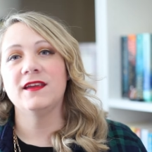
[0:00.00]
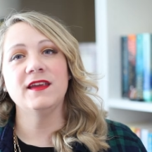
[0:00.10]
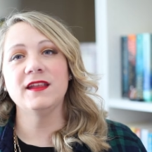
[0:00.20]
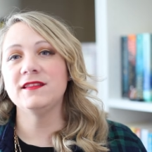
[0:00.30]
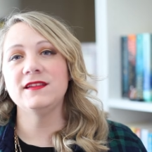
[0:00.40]

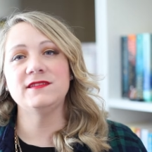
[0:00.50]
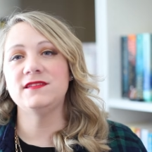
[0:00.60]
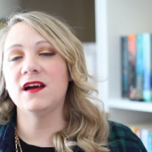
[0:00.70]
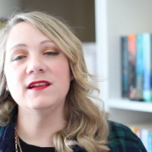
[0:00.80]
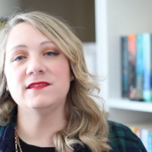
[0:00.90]
getting these
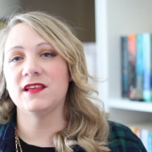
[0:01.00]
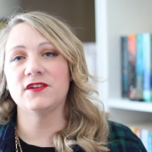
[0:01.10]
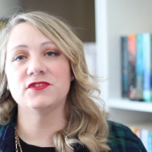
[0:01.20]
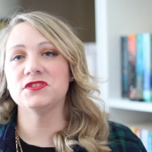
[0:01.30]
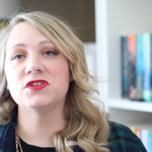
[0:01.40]
duds
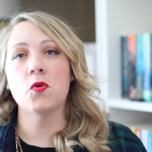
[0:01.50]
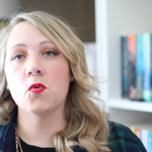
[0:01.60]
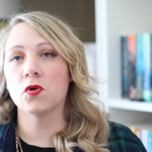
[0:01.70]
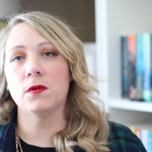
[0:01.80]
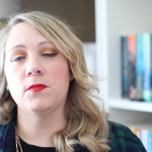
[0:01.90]
that are just
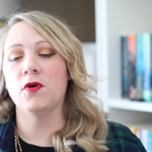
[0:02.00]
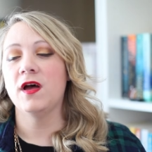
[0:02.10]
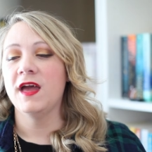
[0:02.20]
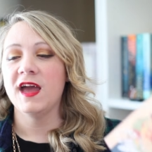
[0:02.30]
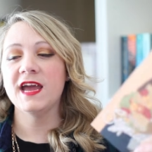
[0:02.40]
horrible.